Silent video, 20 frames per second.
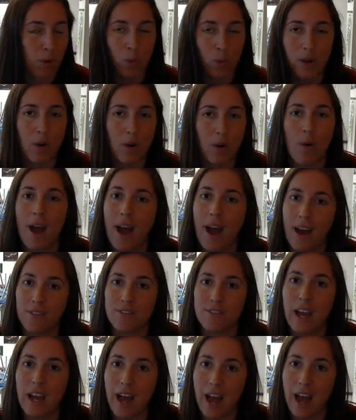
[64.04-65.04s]
but we don't
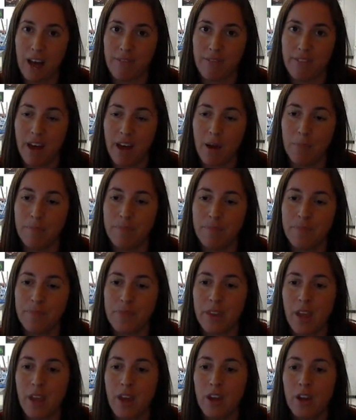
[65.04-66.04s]
have to have
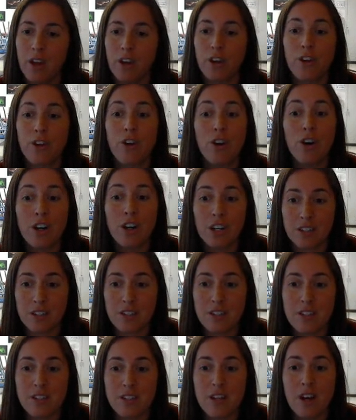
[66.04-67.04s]
them.
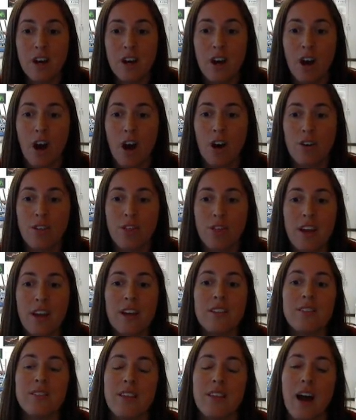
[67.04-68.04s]
Goods are
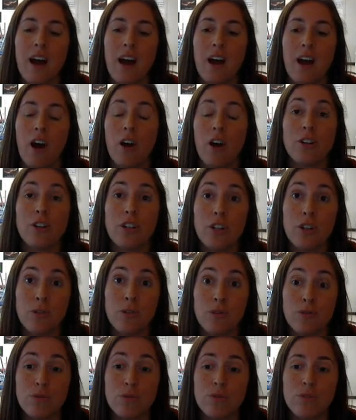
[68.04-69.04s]
things that are
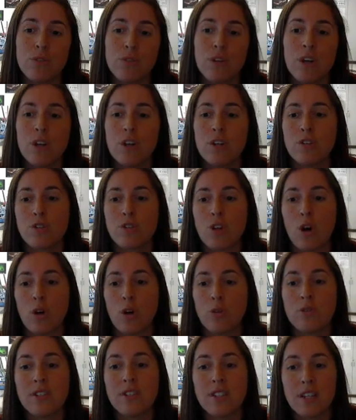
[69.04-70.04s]
used,
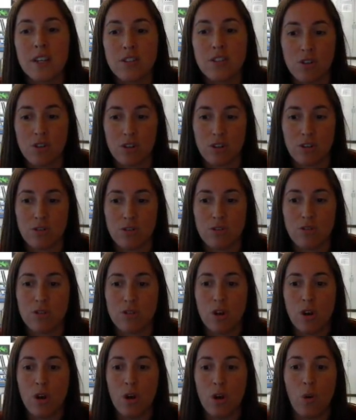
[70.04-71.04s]
so
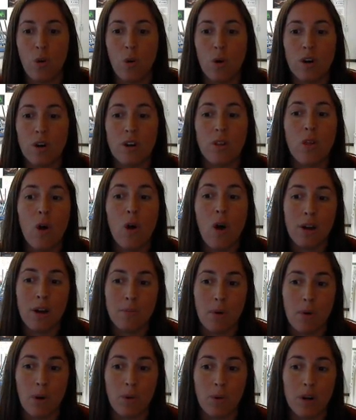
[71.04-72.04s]
scissors or a
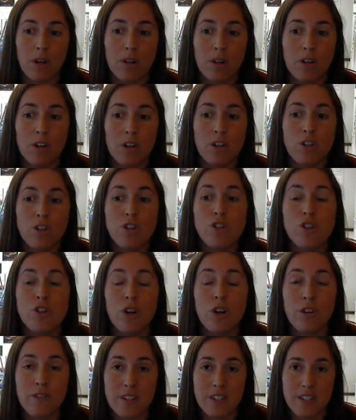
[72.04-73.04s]
lawnmower.
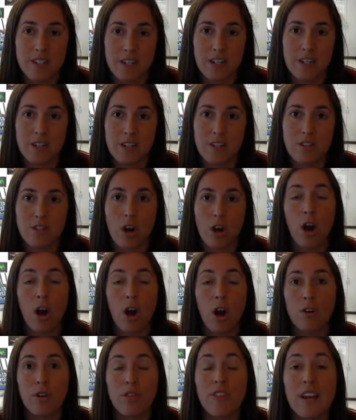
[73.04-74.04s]
Services
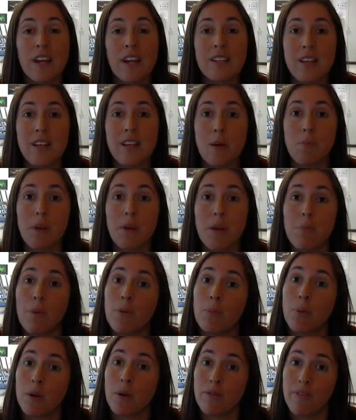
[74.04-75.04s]
are things that
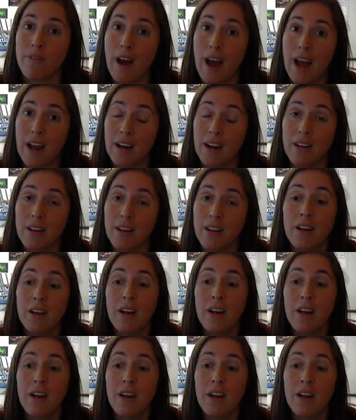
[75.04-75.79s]
people provide,